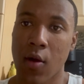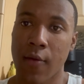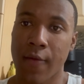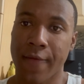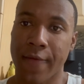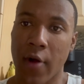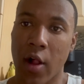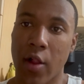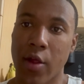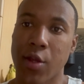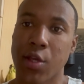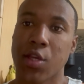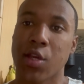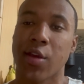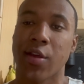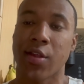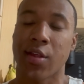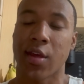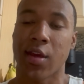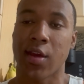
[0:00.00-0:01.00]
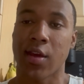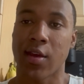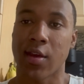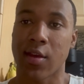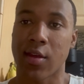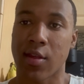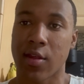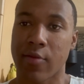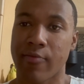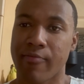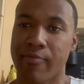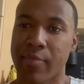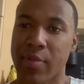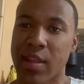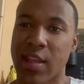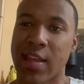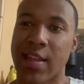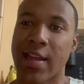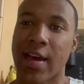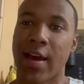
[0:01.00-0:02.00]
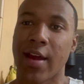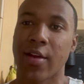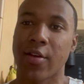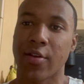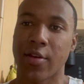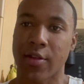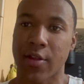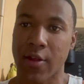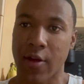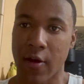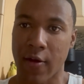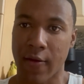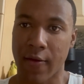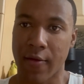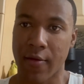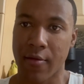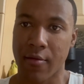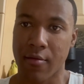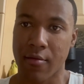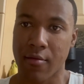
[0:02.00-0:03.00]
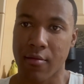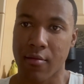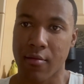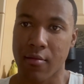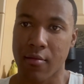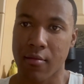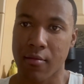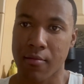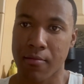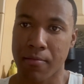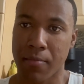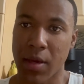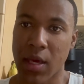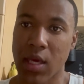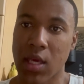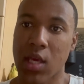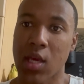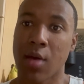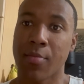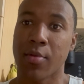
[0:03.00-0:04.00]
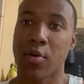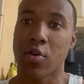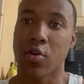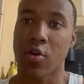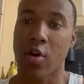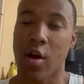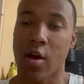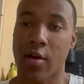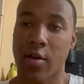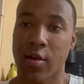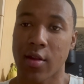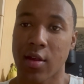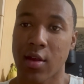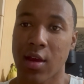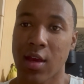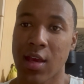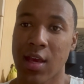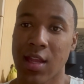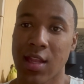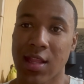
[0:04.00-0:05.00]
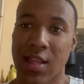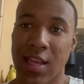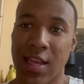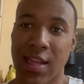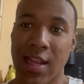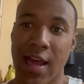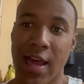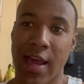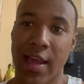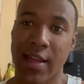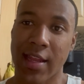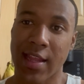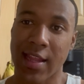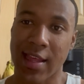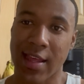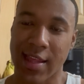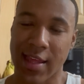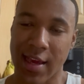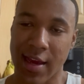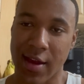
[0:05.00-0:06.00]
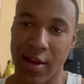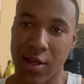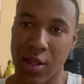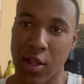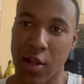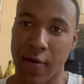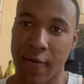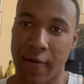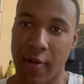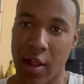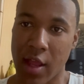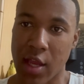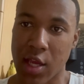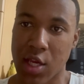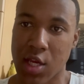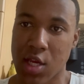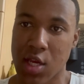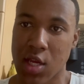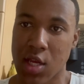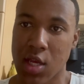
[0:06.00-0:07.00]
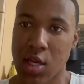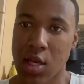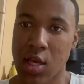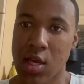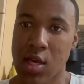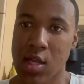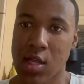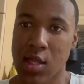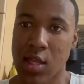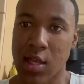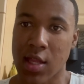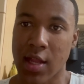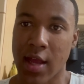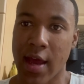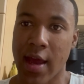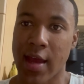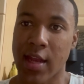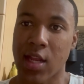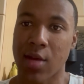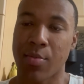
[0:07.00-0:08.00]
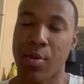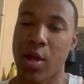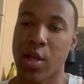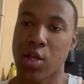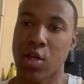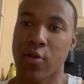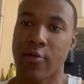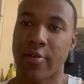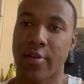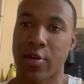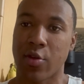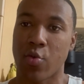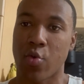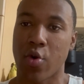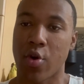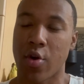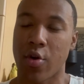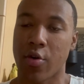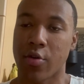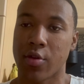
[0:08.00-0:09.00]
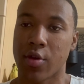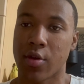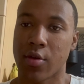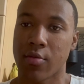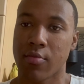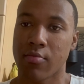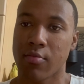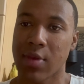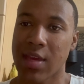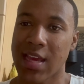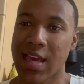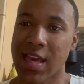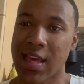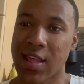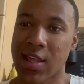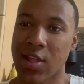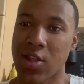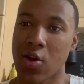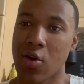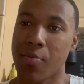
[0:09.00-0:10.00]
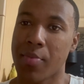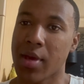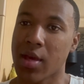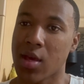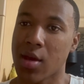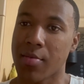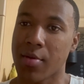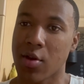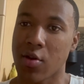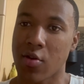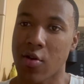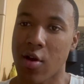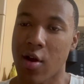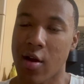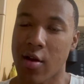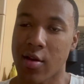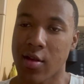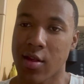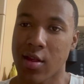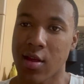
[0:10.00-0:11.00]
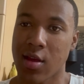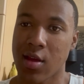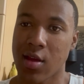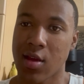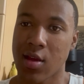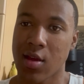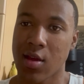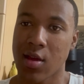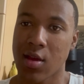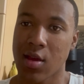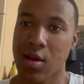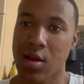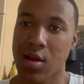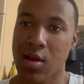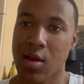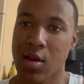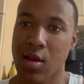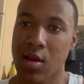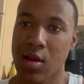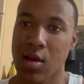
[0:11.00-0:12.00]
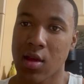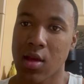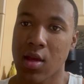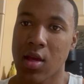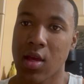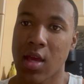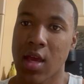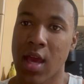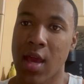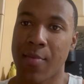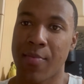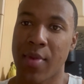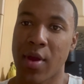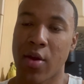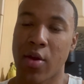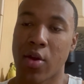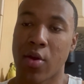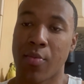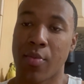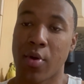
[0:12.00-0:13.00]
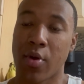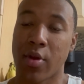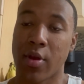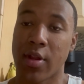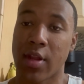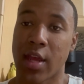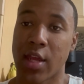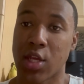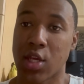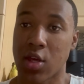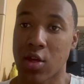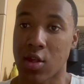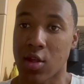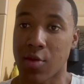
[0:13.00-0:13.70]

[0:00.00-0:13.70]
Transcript: Following Jesus is denying yourself, picking up your cross, denying the desires of the flesh, denying the pleasure of this world, and still pick up your cross and bear the burden that Jesus